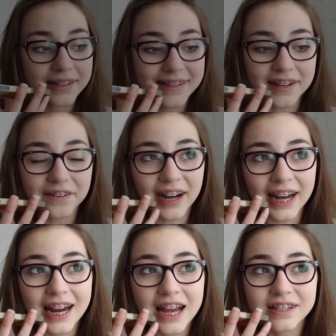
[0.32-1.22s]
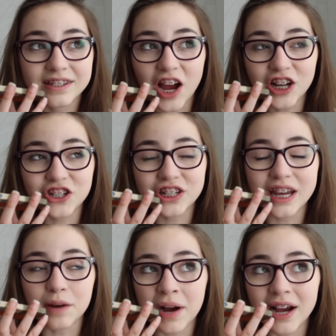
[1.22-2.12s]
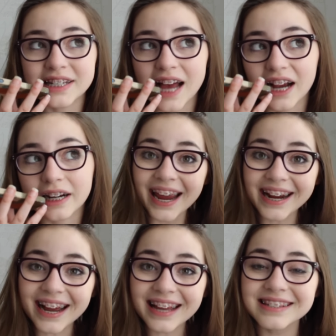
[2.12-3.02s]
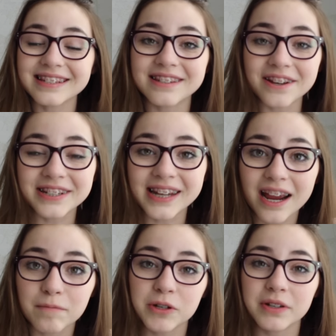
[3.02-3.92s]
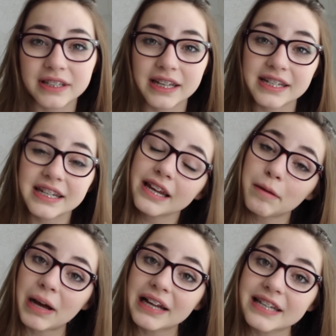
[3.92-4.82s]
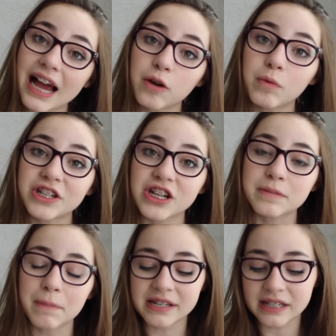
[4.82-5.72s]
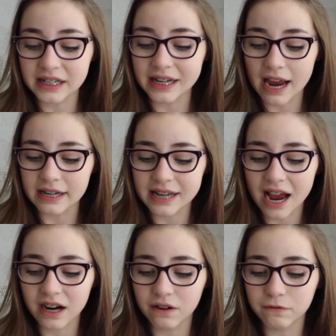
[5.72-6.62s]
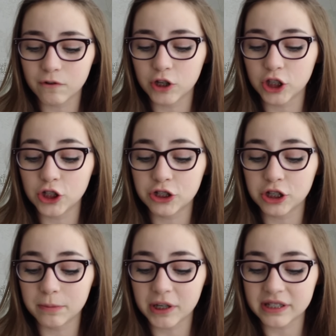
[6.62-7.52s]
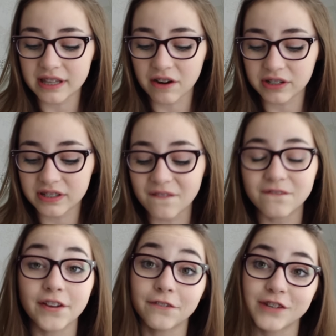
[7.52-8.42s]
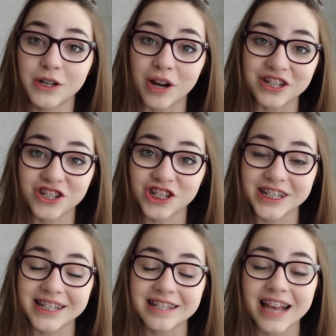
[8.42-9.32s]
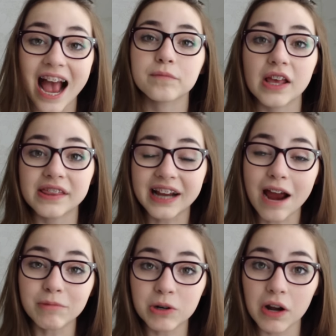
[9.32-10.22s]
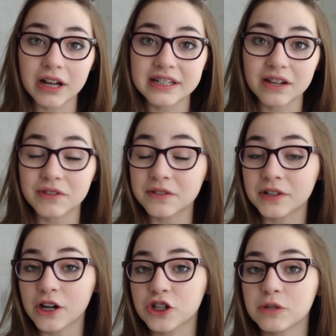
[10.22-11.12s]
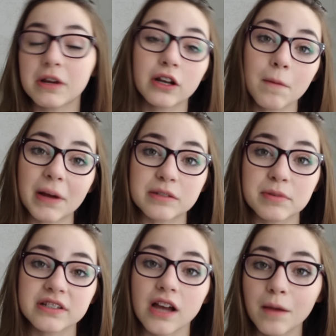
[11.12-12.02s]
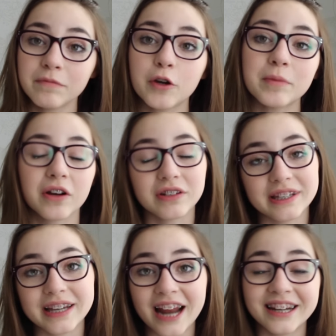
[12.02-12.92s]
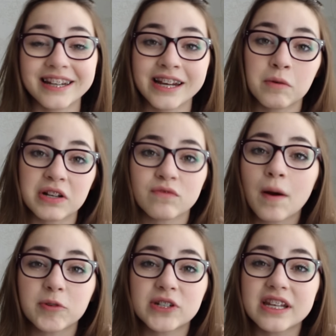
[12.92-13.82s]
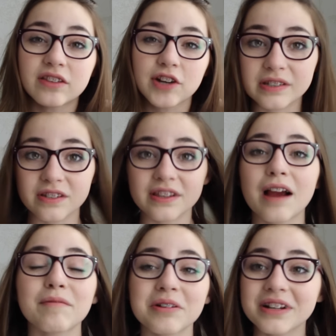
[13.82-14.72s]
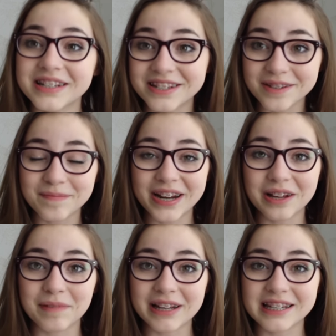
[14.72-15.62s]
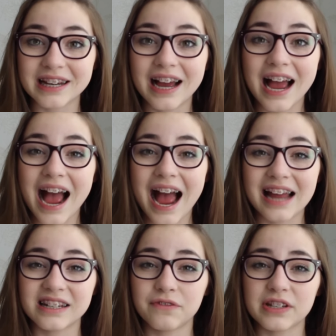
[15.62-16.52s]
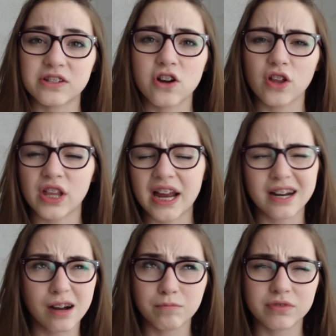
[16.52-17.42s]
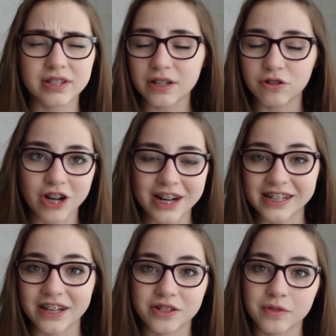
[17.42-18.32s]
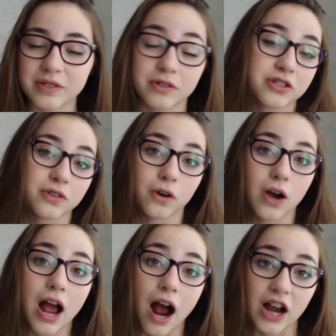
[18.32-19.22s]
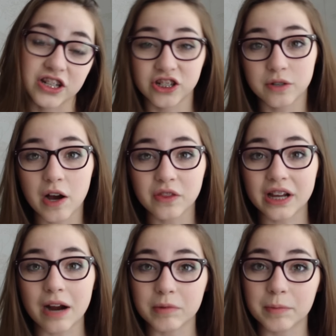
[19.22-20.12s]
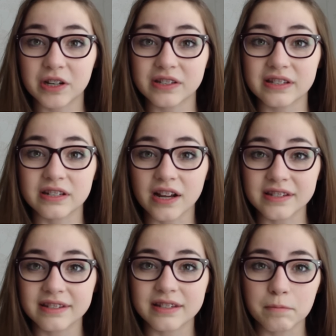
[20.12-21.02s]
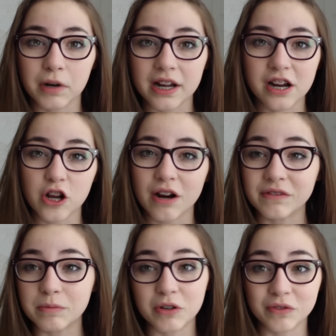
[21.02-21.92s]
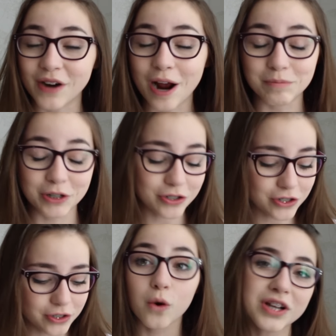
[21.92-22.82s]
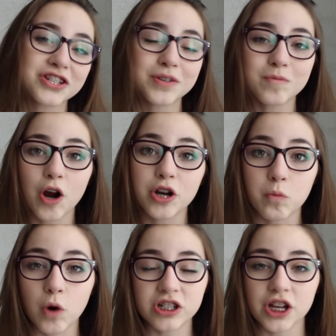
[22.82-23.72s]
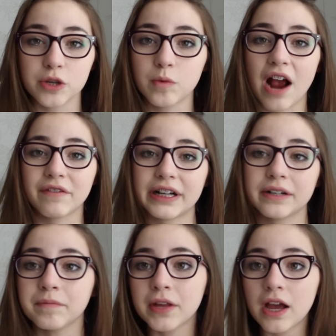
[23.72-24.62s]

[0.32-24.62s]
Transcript: Siri, search TMI tag. Hey guys, so today I'm doing the TMI tag, which is basically a tag for YouTubers. There is 50 questions. The camera quality of this video should be a lot better because I am filming on the Canon EOS Rebel T3, so the camera quality should be a lot better, and if it's not, then I'm still trying to get used to it, so I just thought I should do it on the camera because it's nice and simple and I don't have to move around much. Question one, what are you wearing?